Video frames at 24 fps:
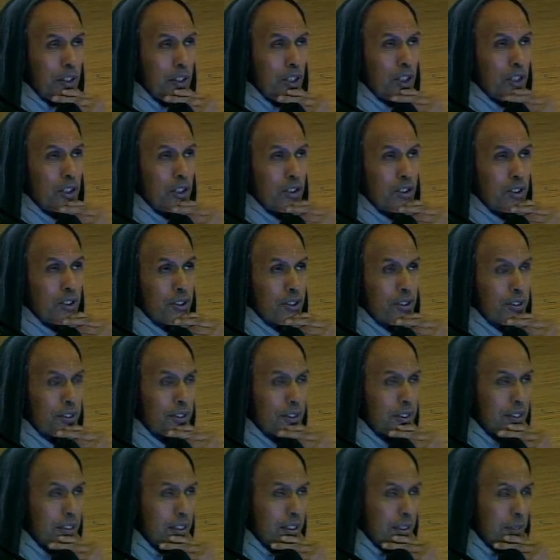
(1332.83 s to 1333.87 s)
us
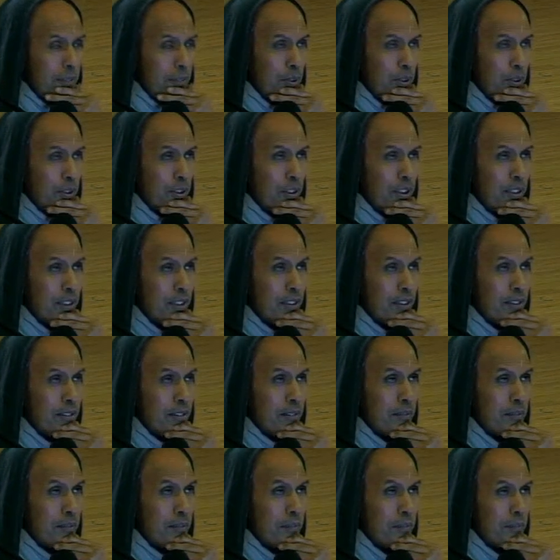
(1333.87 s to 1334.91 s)
devotees
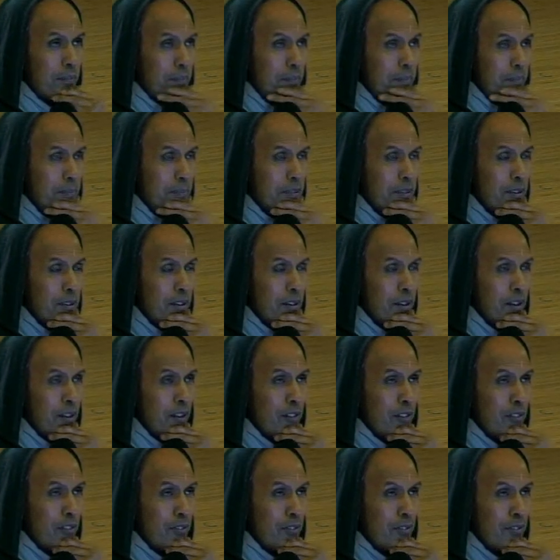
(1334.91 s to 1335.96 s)

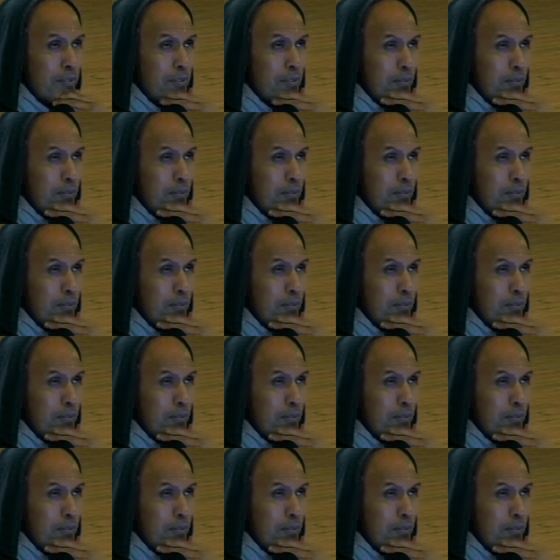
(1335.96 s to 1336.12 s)
of